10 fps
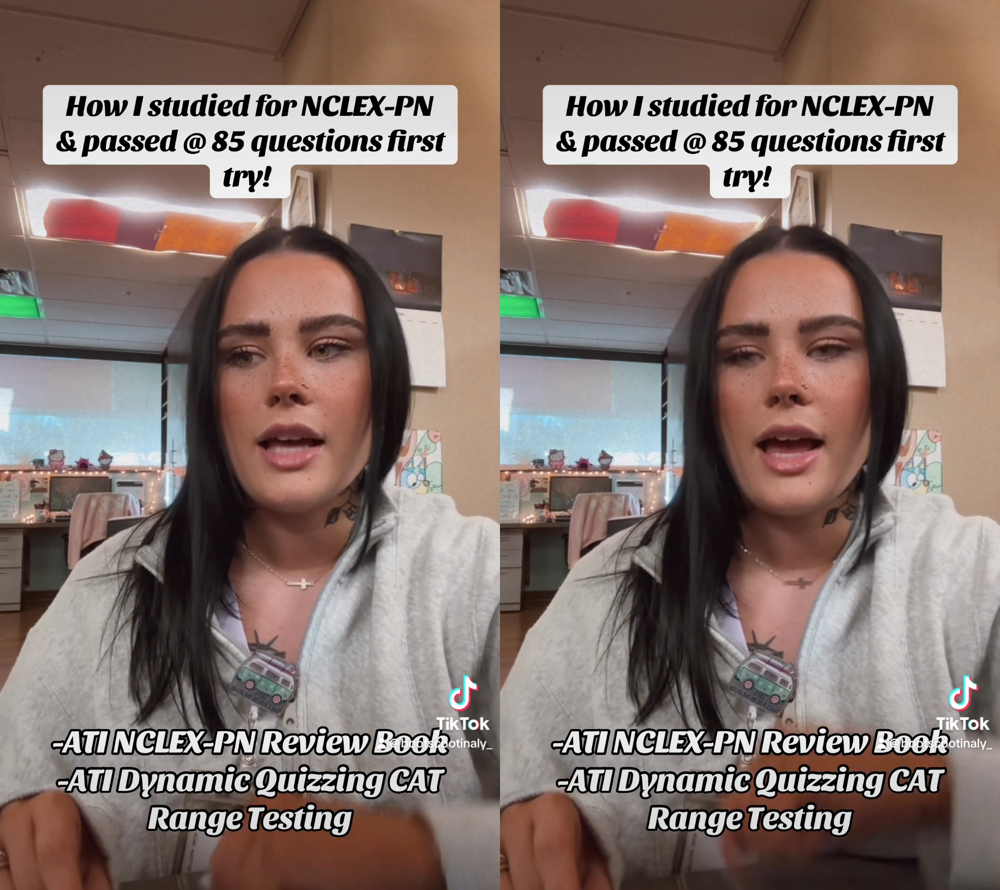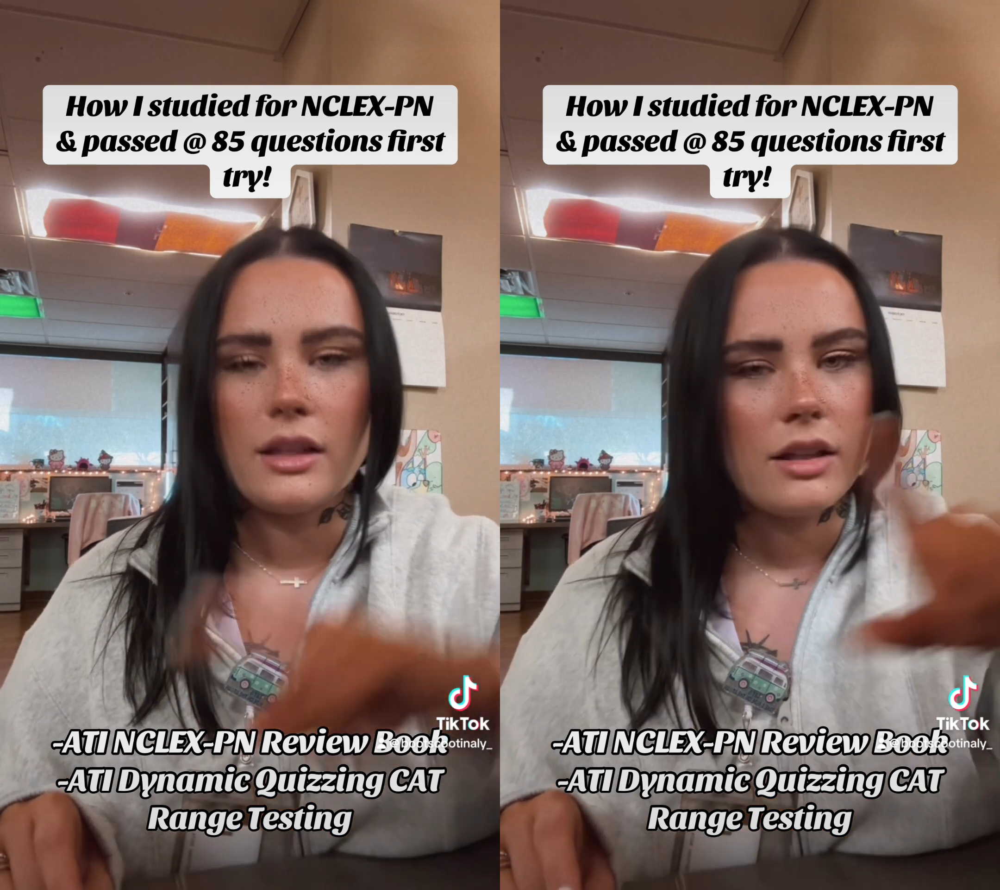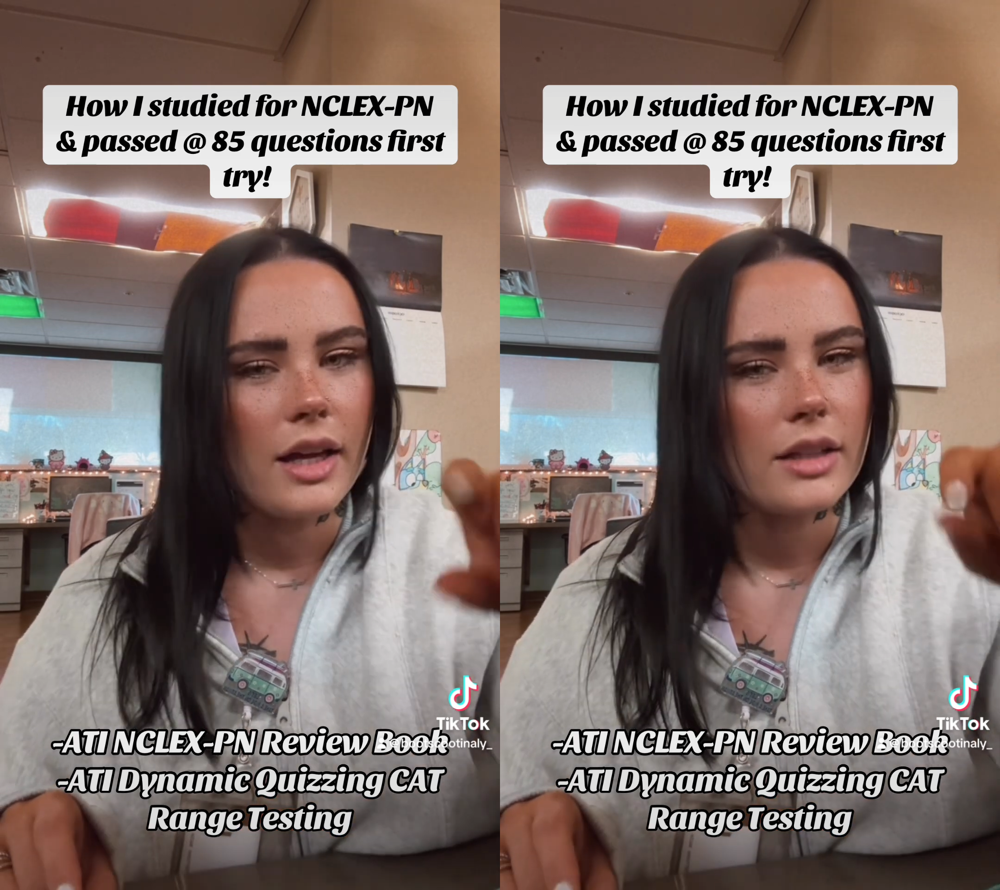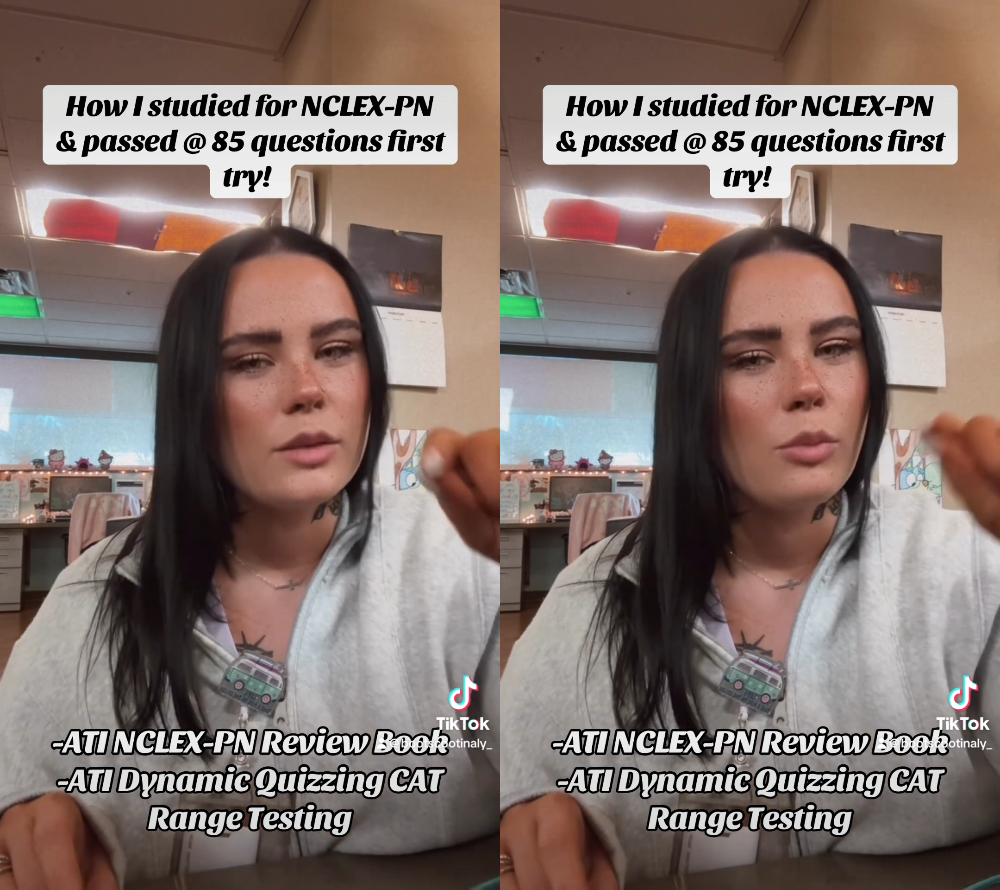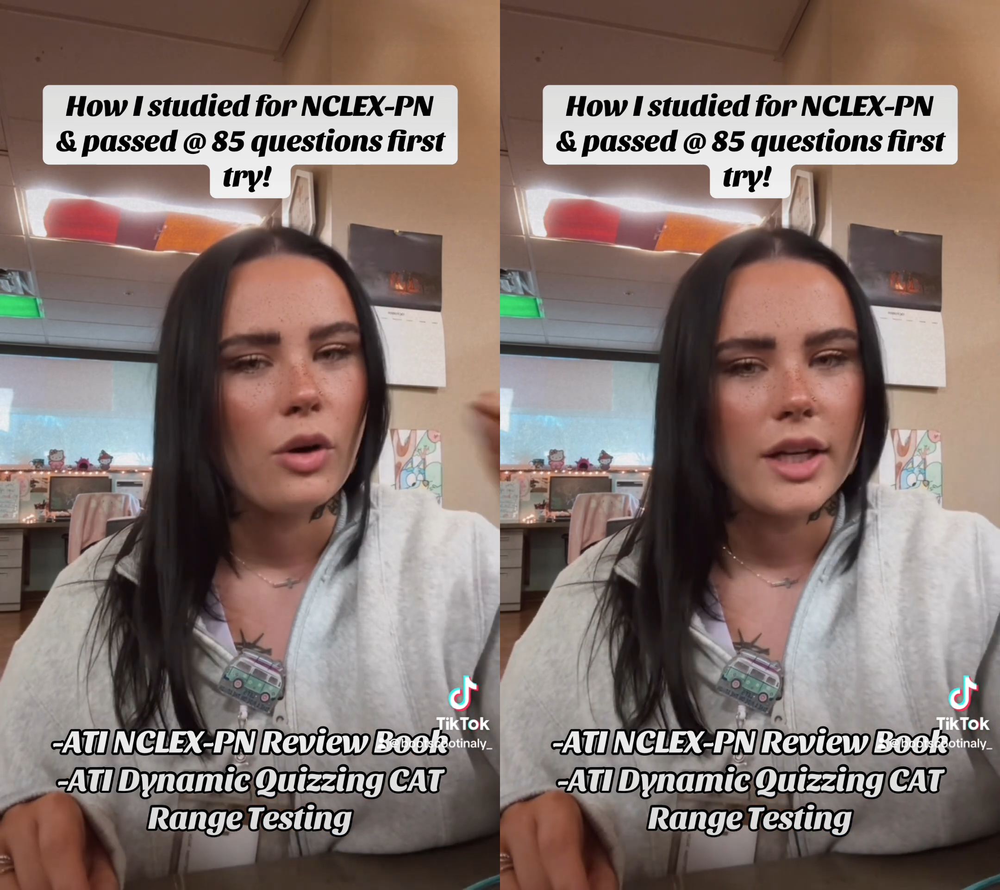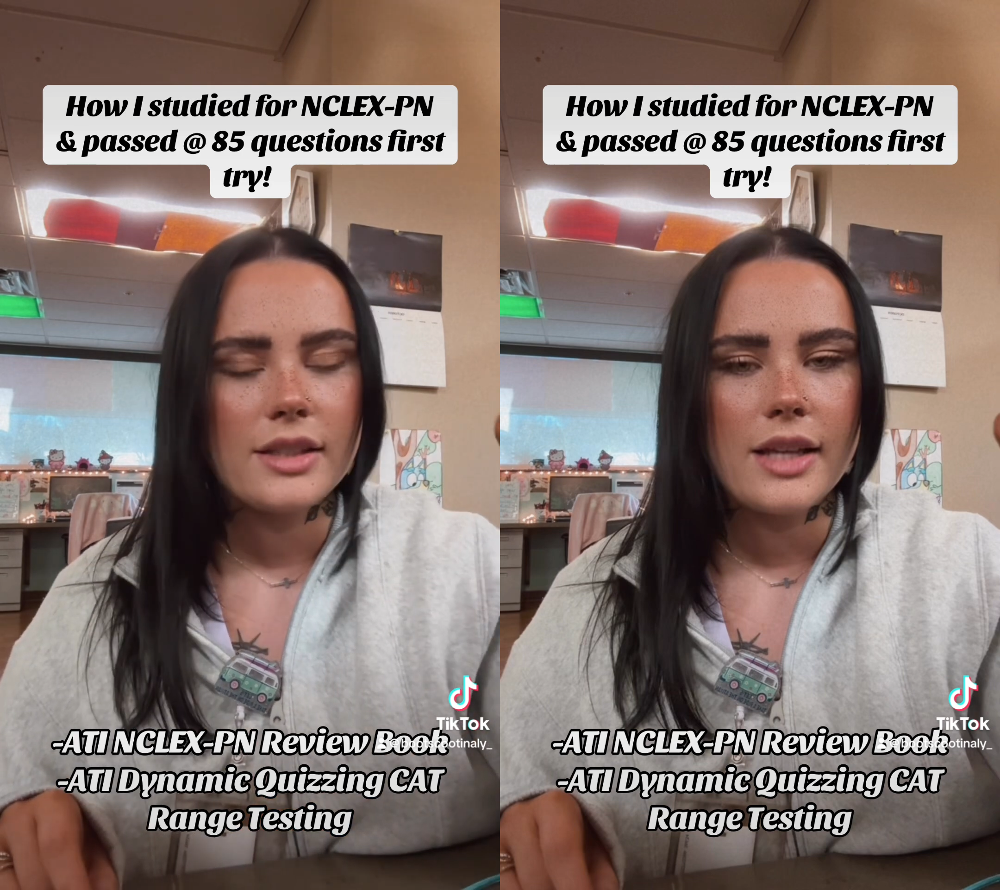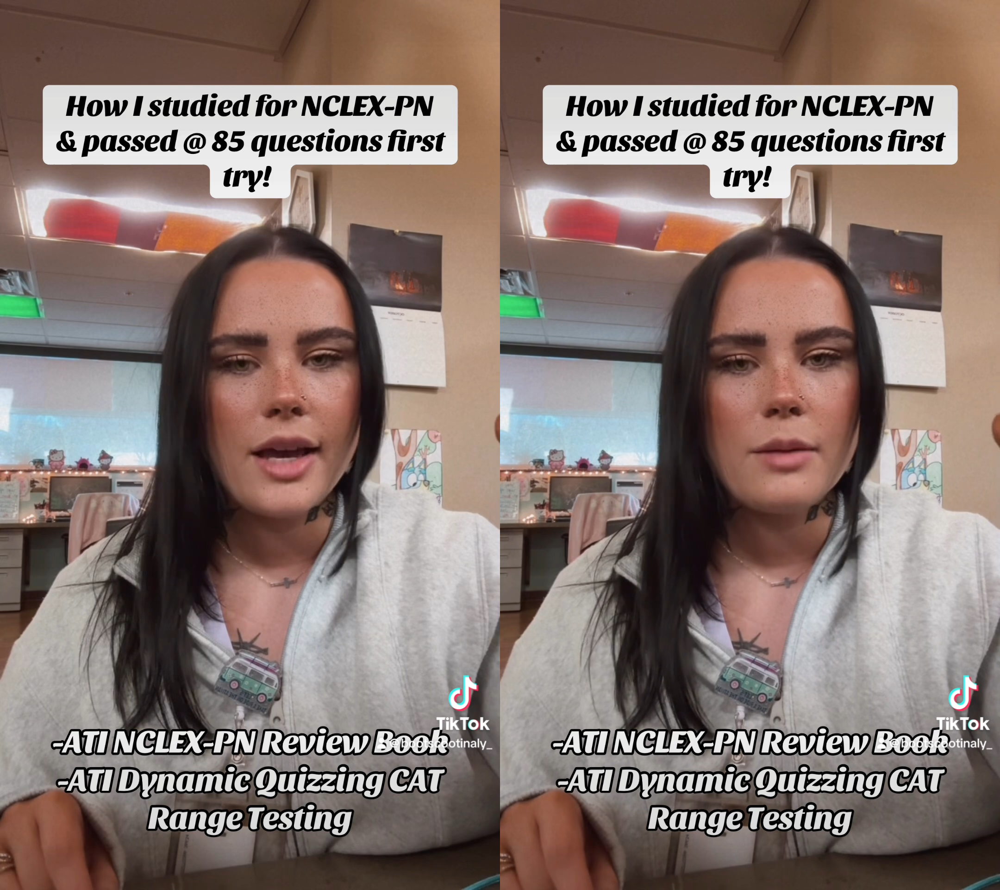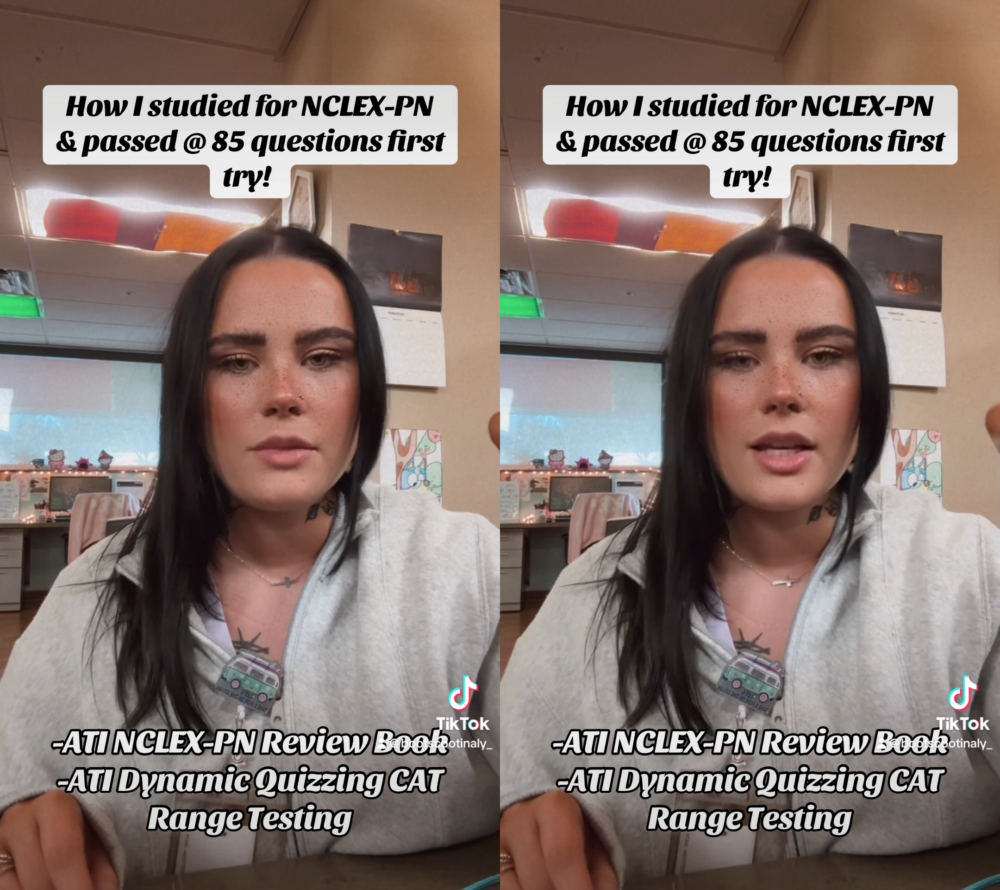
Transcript: NCLEX board exams,